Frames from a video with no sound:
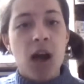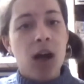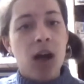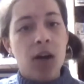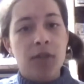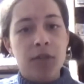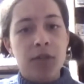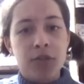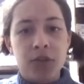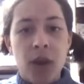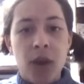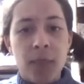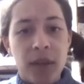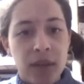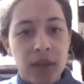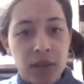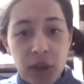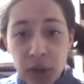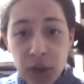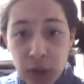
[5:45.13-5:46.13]
of the
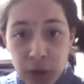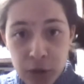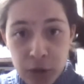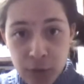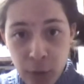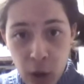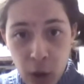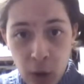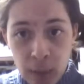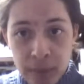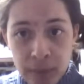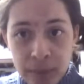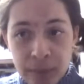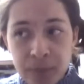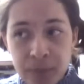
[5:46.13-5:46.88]
dropping of the New Year's ball.